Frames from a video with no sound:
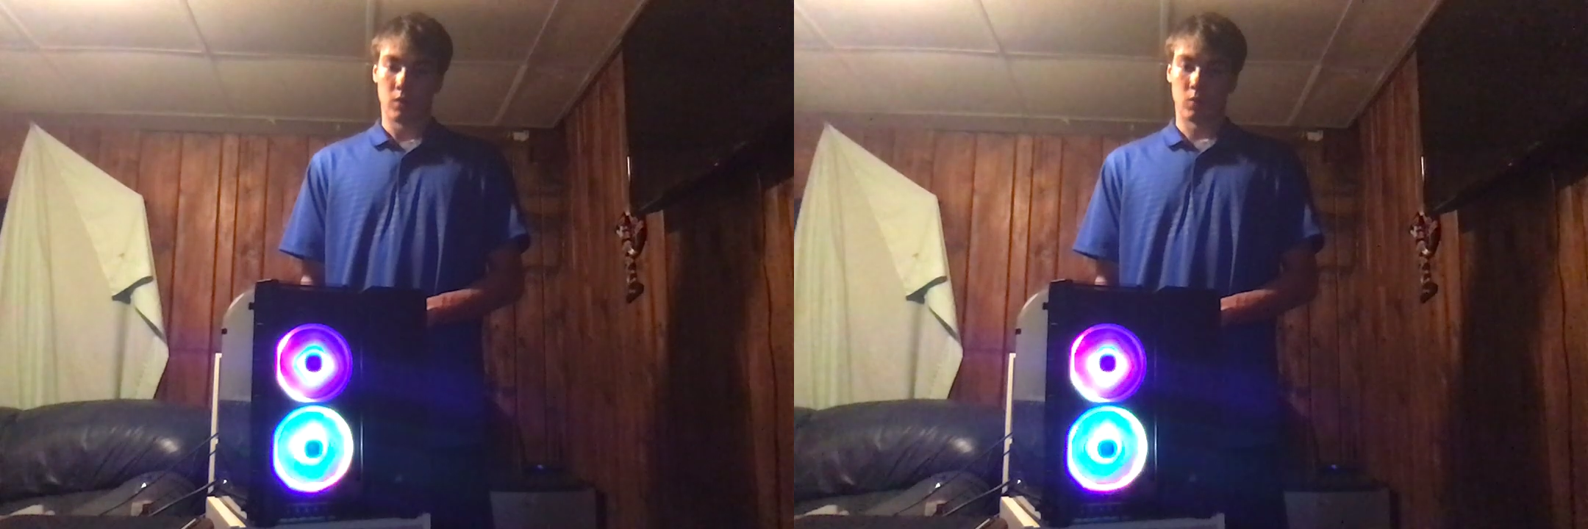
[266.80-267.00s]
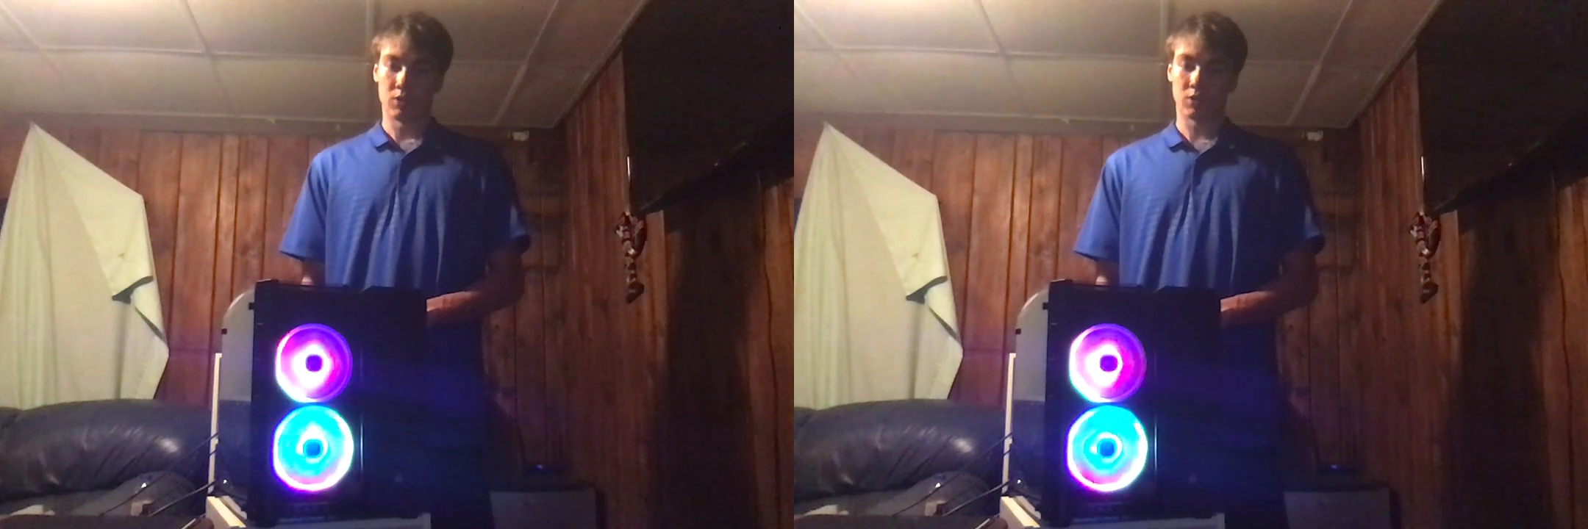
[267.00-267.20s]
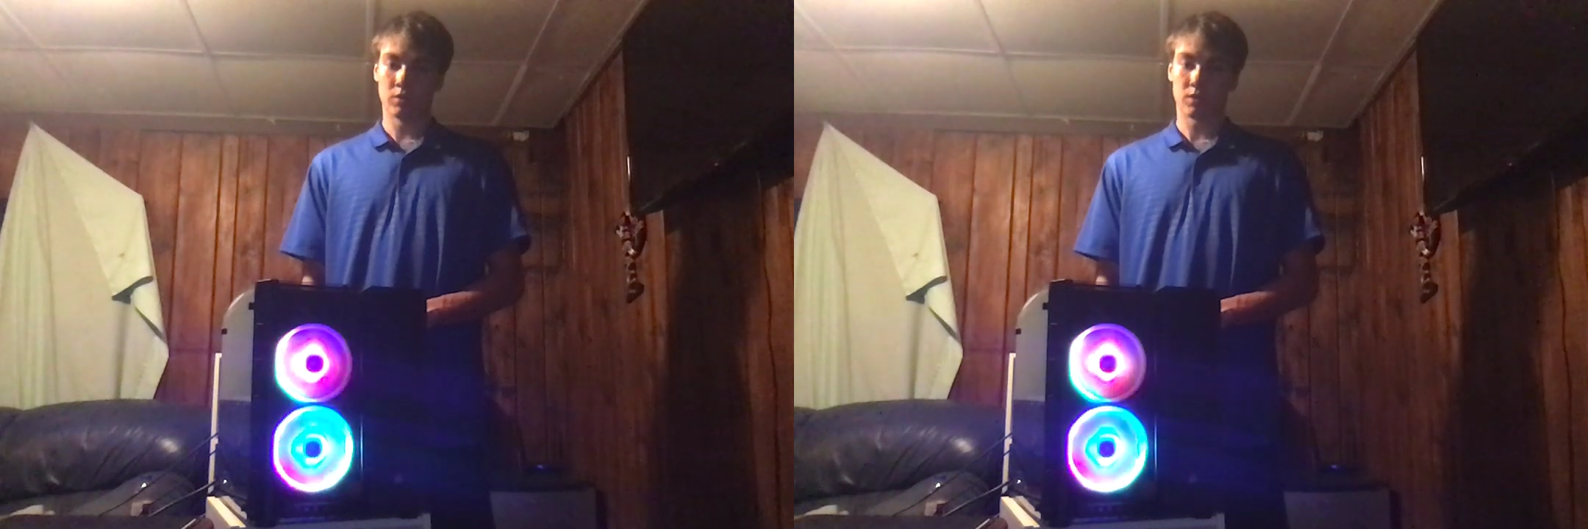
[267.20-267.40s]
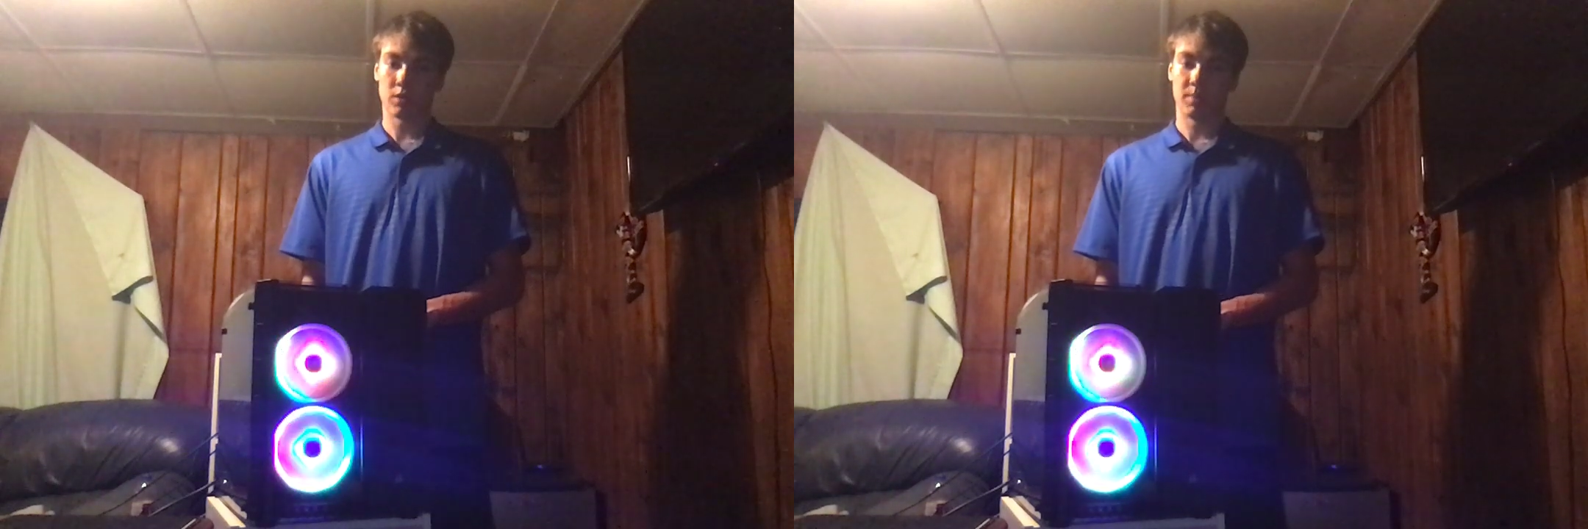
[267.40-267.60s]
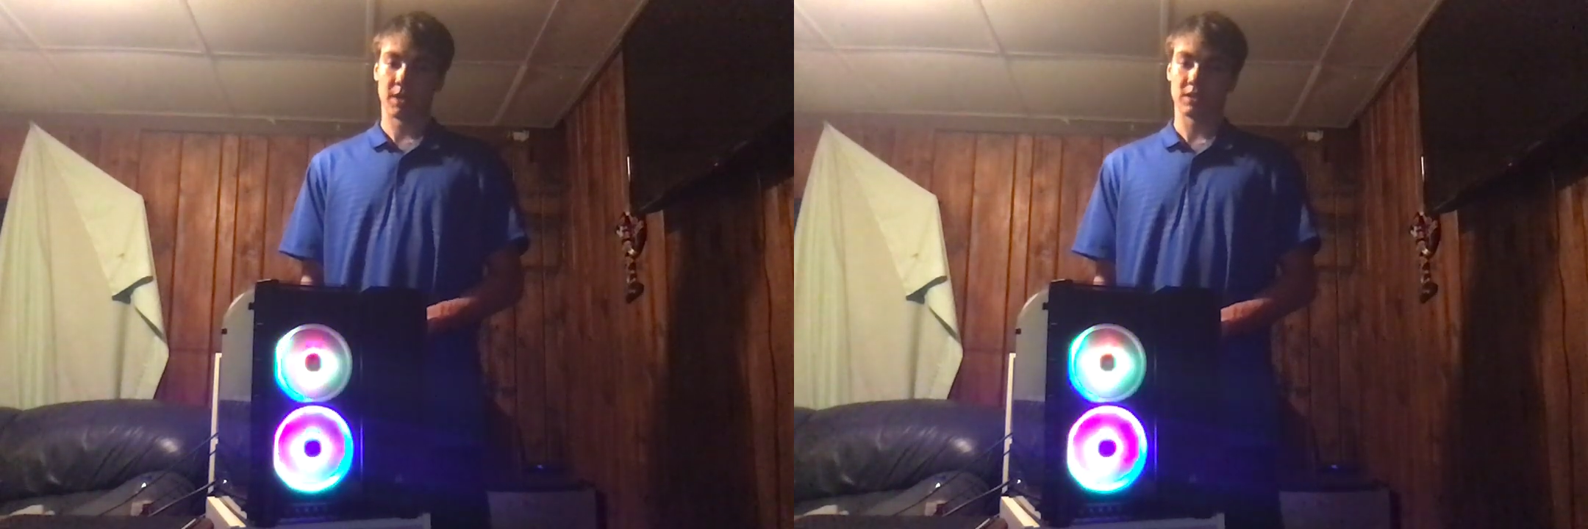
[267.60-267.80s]
Once you learn the
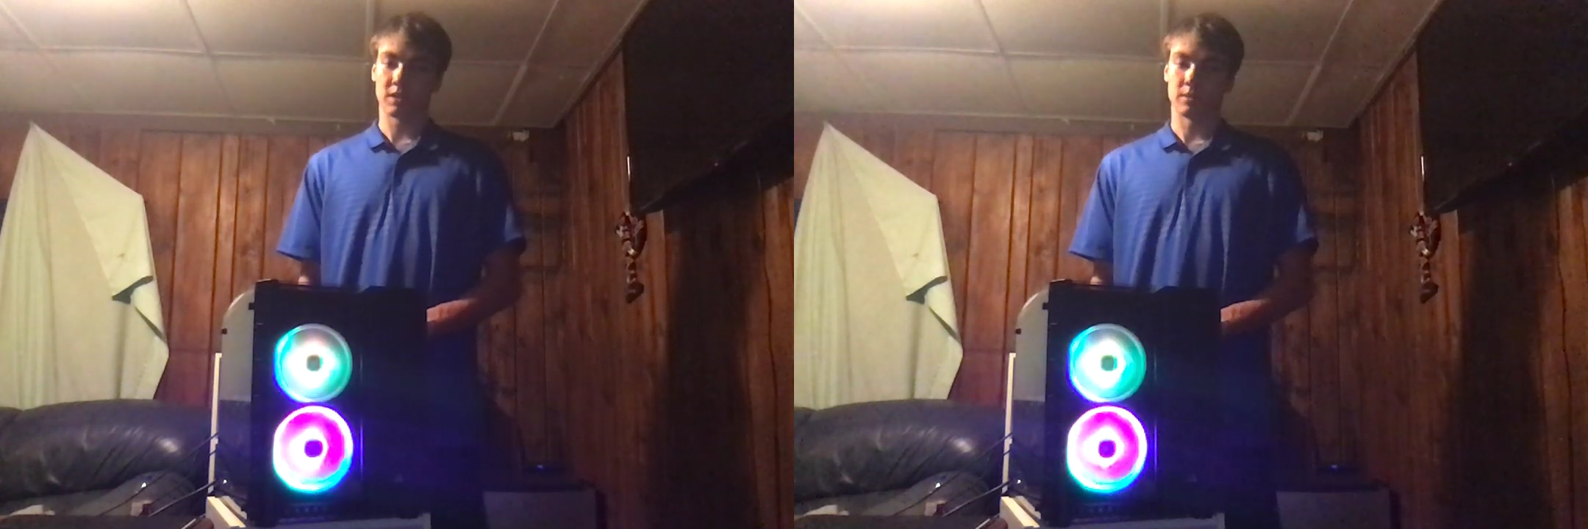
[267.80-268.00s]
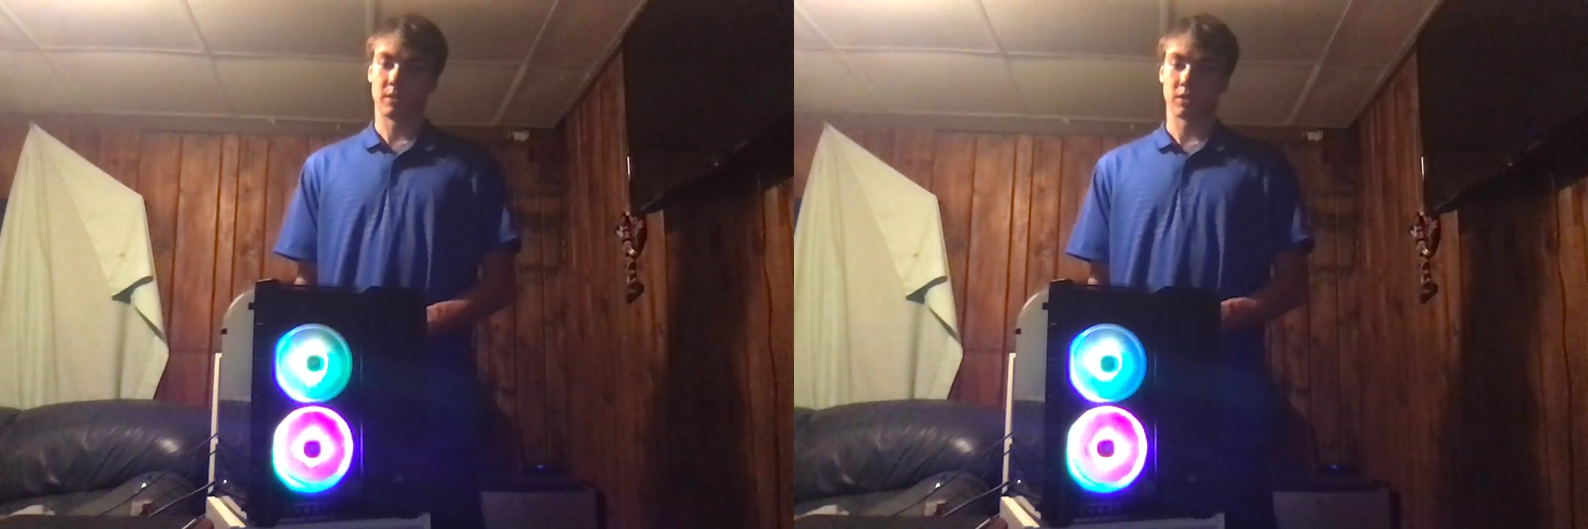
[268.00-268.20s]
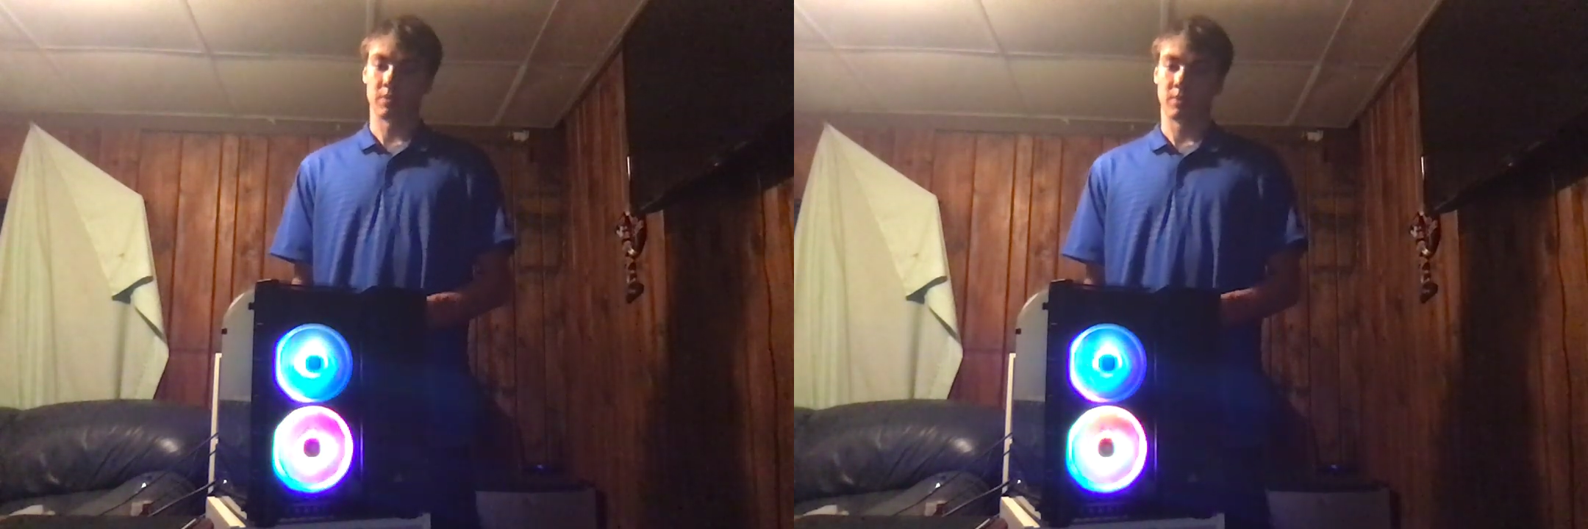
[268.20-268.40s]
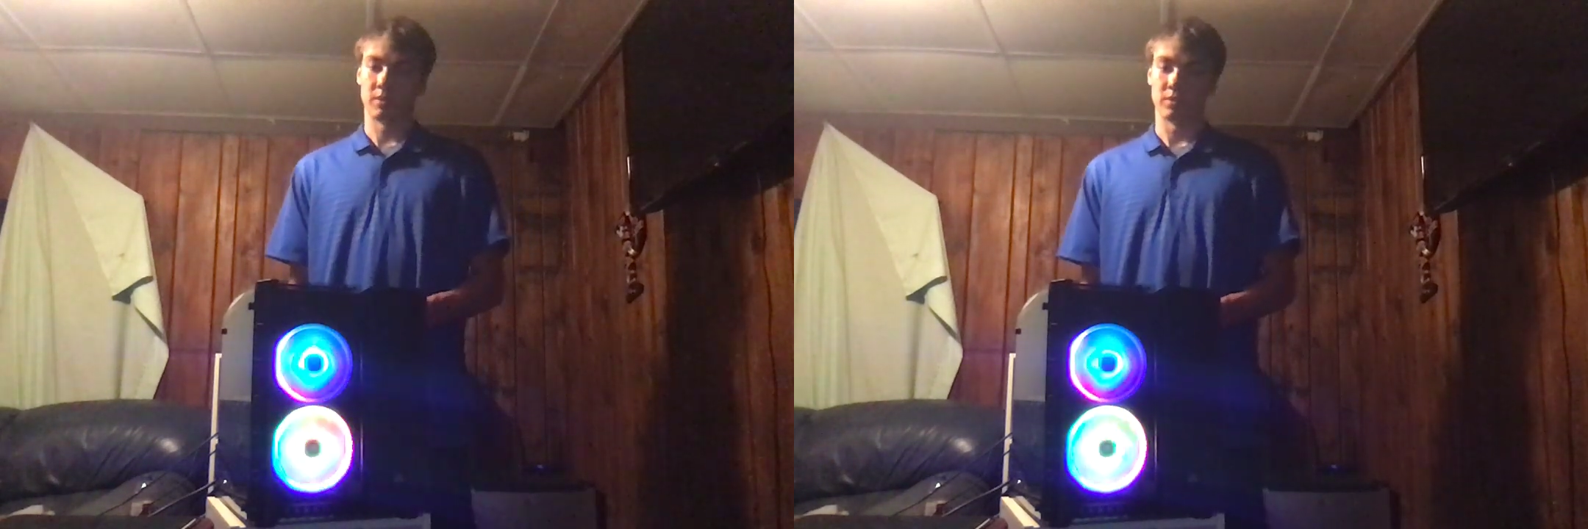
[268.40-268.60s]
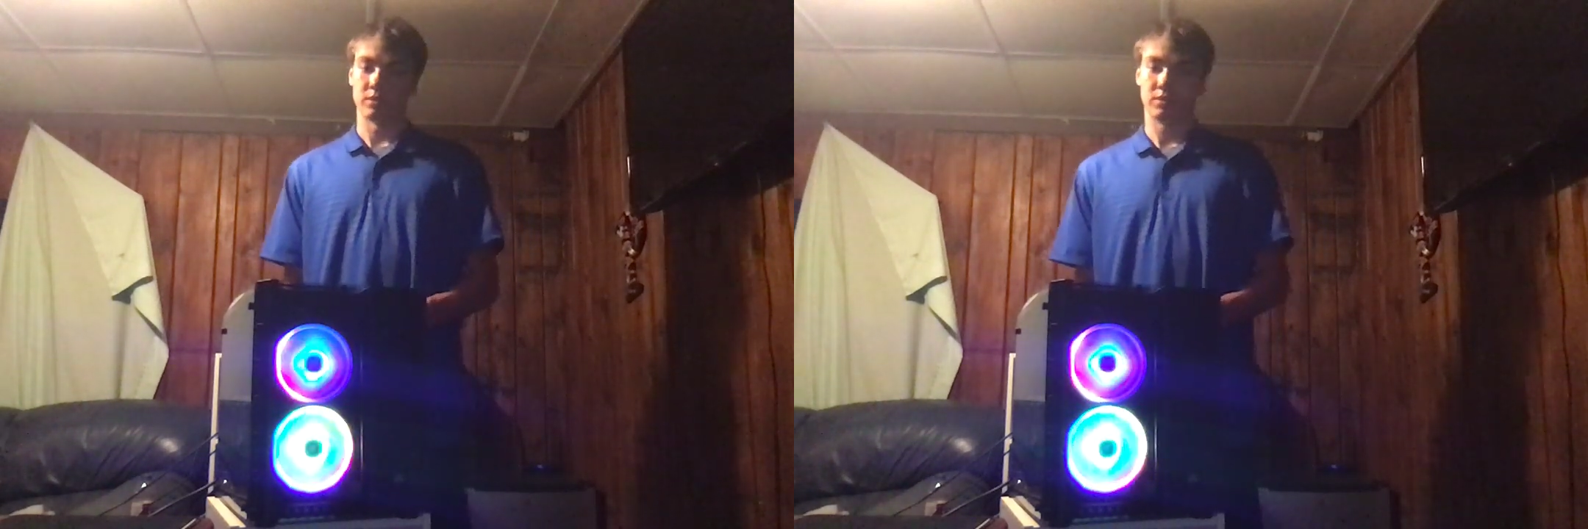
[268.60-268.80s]
basics about
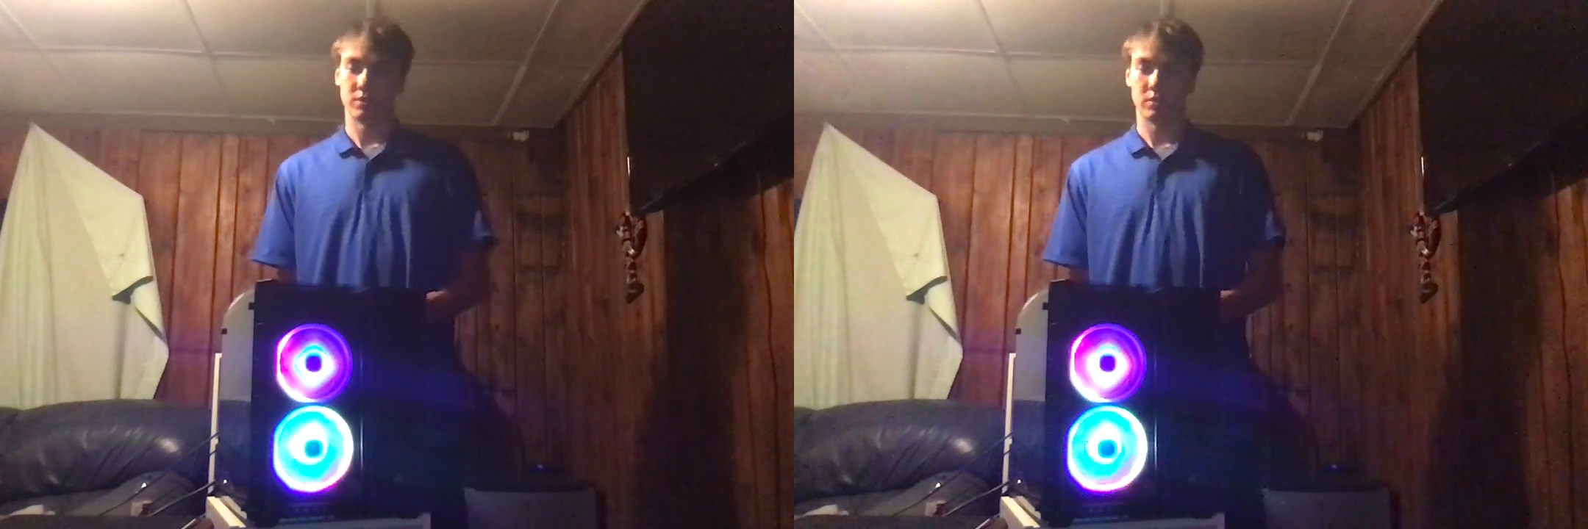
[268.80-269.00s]
computers,